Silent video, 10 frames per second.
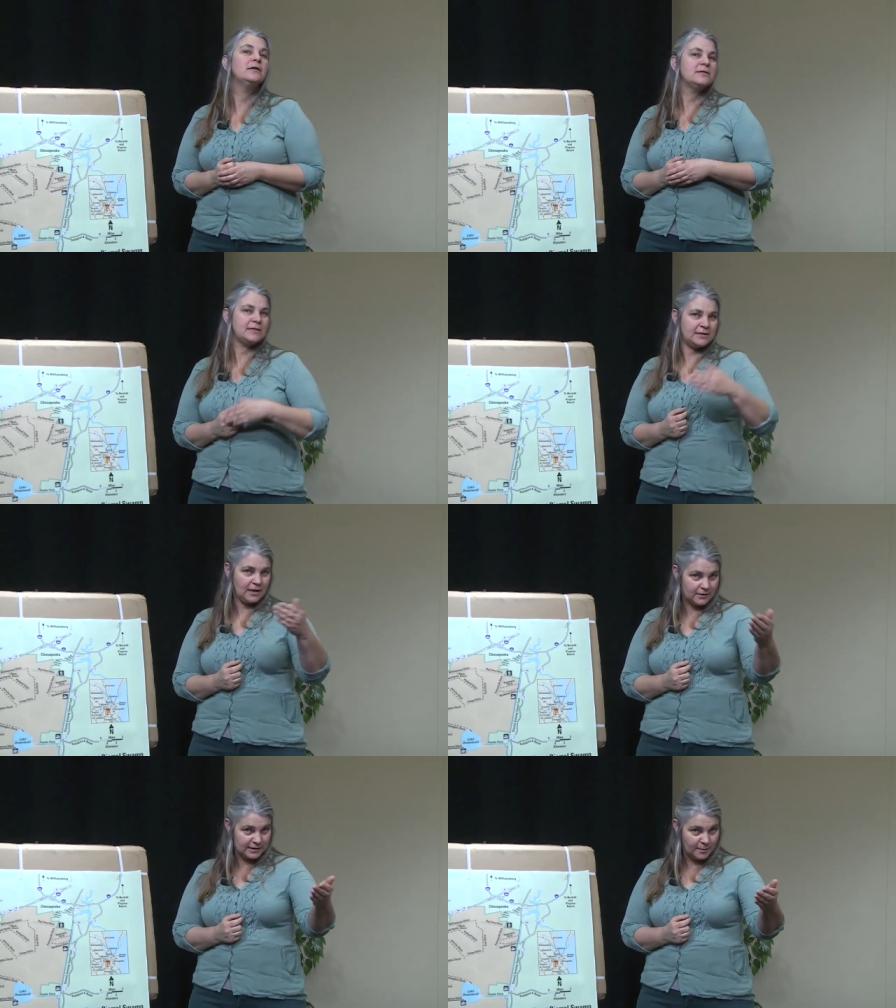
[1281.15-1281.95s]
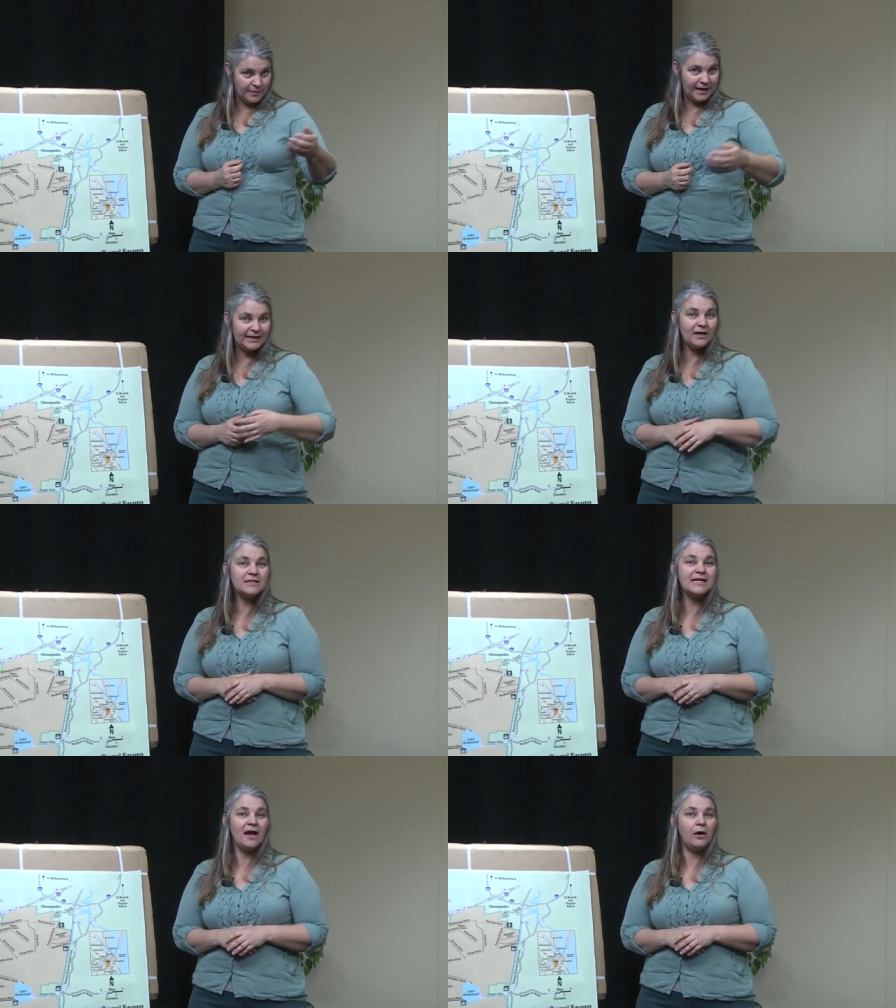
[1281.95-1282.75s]
sell somebody
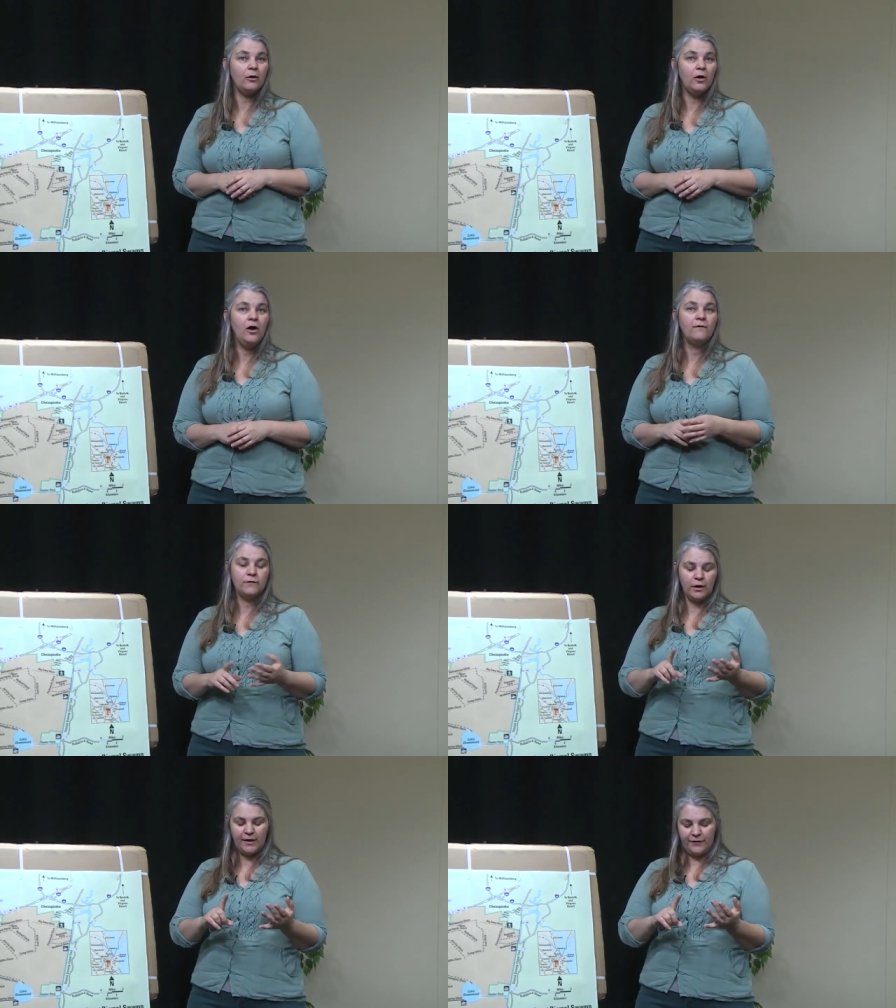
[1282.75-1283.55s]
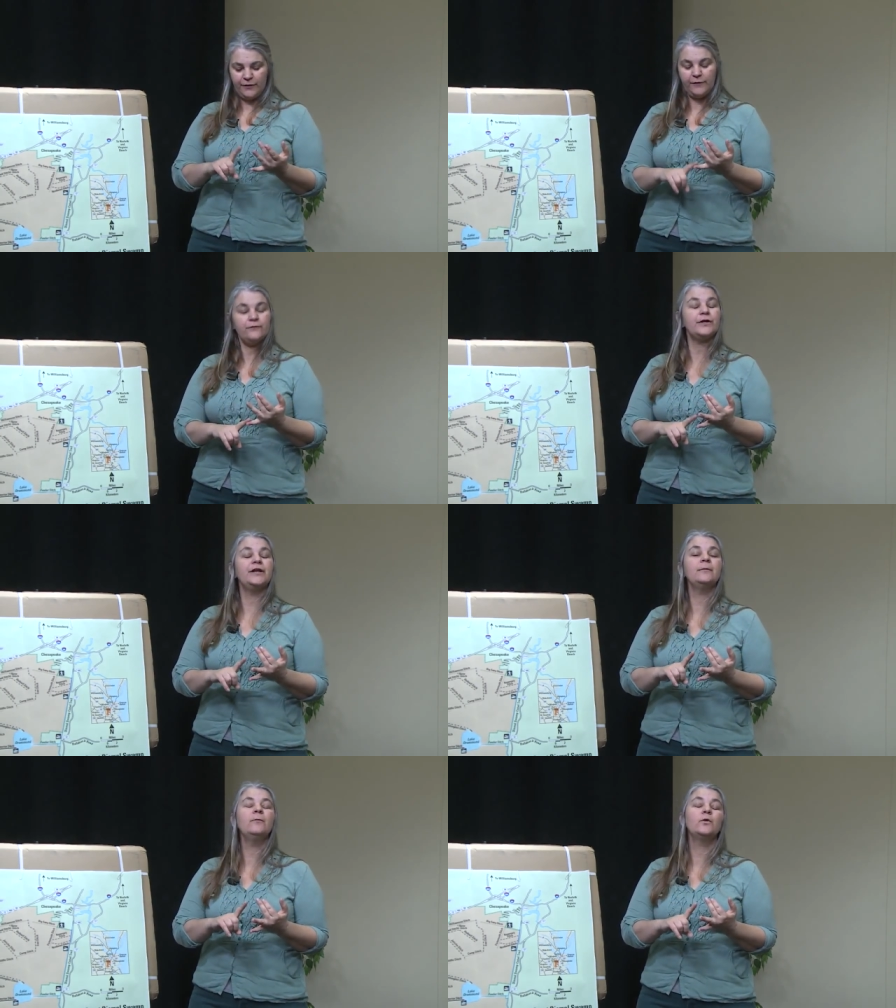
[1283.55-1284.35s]
else out for either their
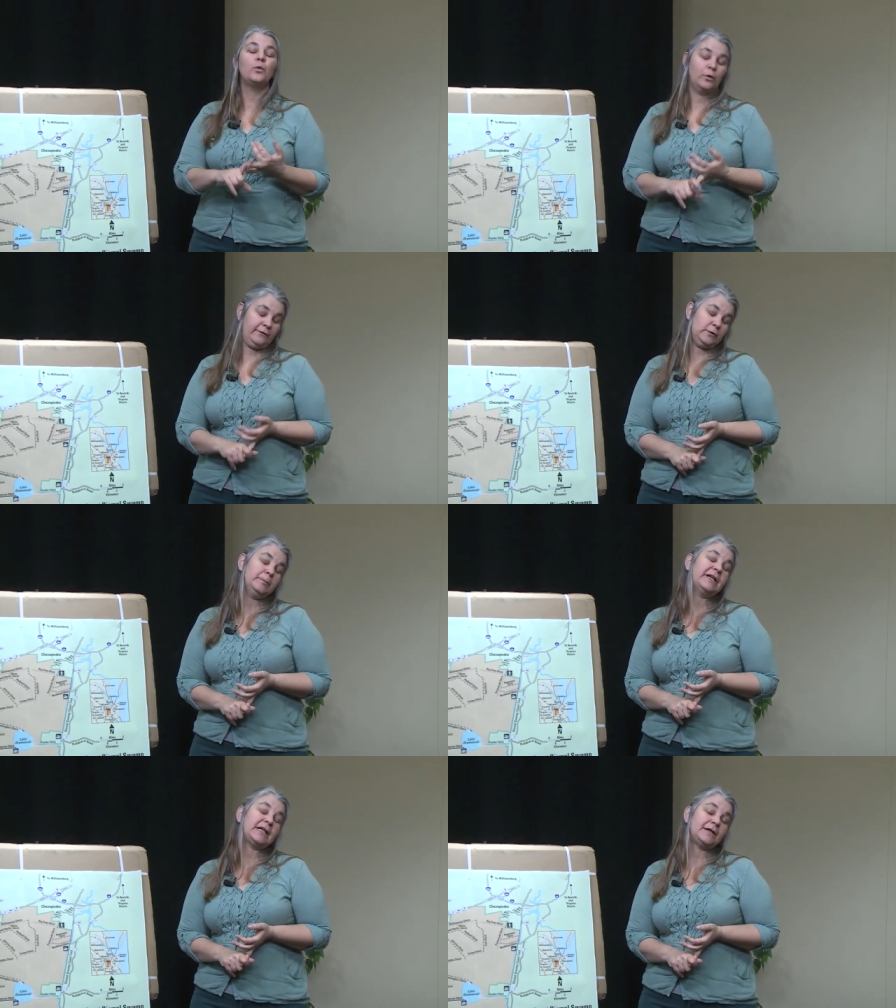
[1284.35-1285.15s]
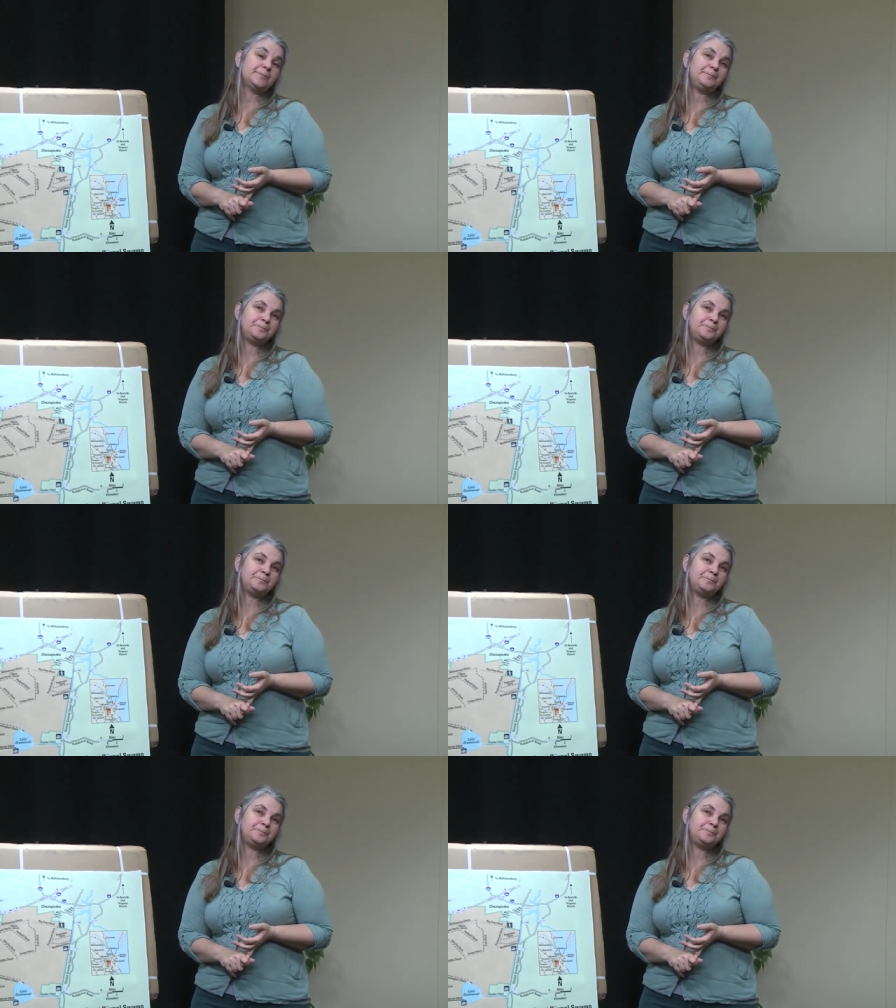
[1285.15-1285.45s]
freedom or for money.